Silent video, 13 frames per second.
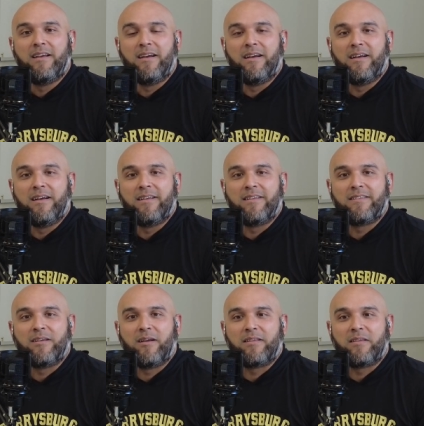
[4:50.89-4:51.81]
Uh,
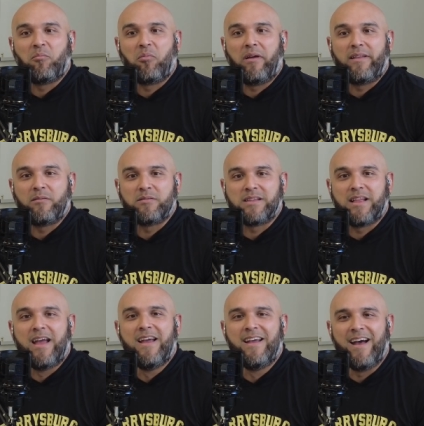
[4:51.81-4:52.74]
so at some point there was
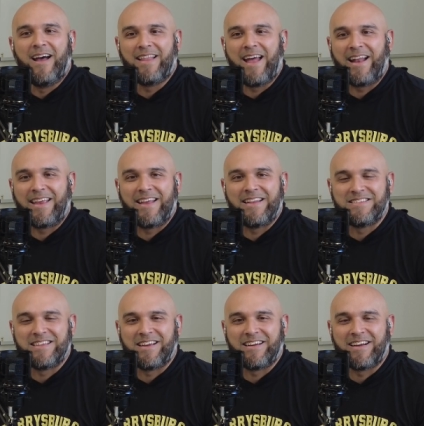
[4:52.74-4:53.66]
a lot of
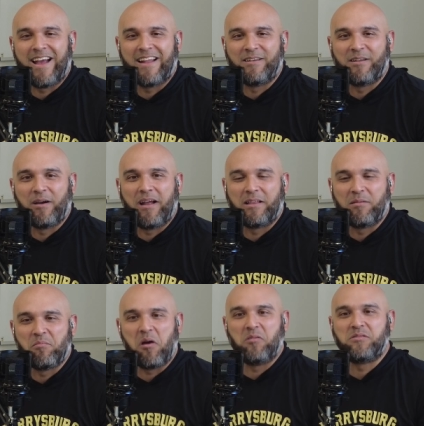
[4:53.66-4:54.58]
kids there. I don't know at
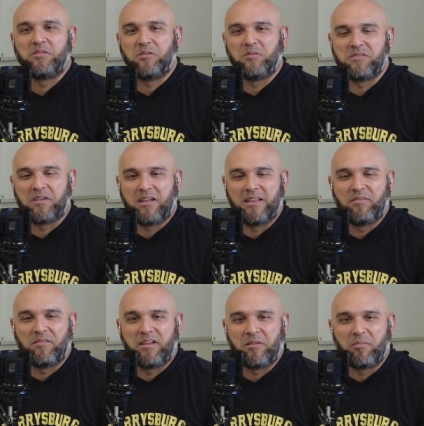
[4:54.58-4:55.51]
the most who was all
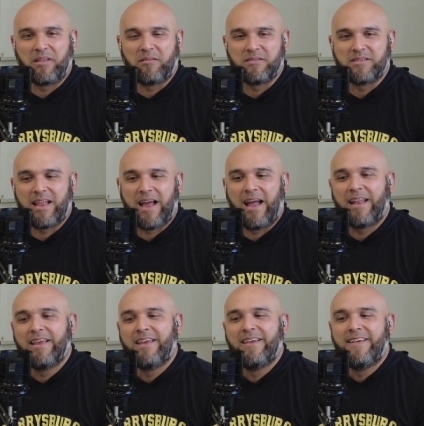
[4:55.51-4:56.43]
living there, but there was a
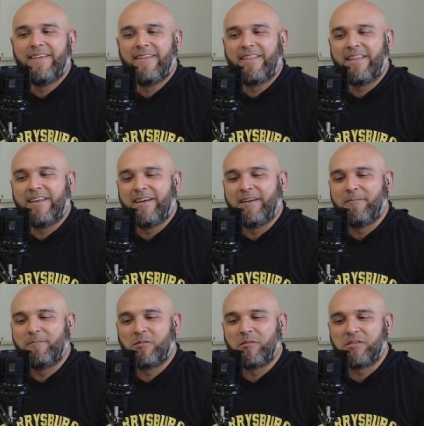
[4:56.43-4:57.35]
lot.
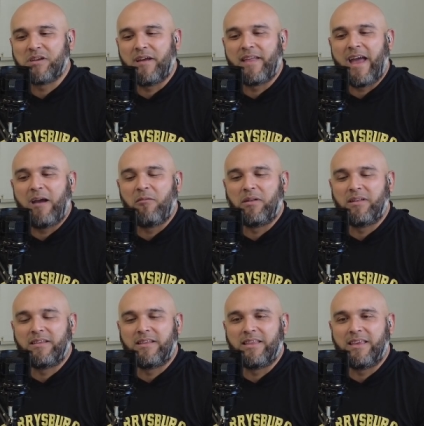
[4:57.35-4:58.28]
Um, so we saw that,
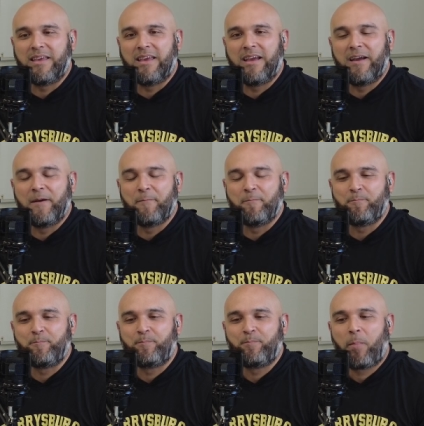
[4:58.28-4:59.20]
went to the,
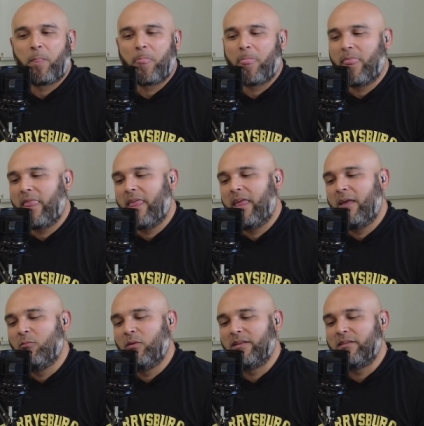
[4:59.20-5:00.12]
um,
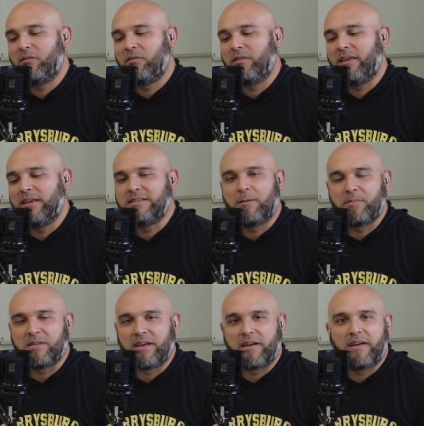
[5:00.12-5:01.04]
went to the
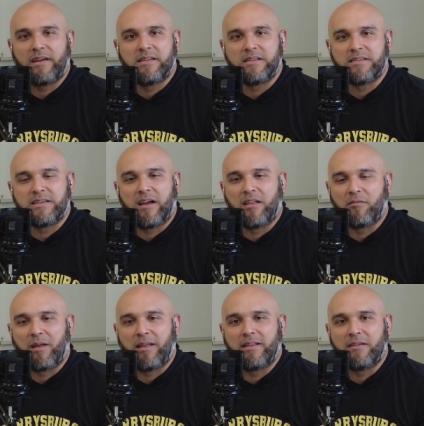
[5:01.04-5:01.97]
cemetery to see all
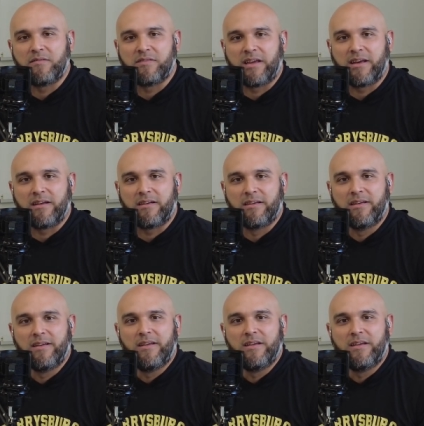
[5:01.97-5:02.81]
the relatives there.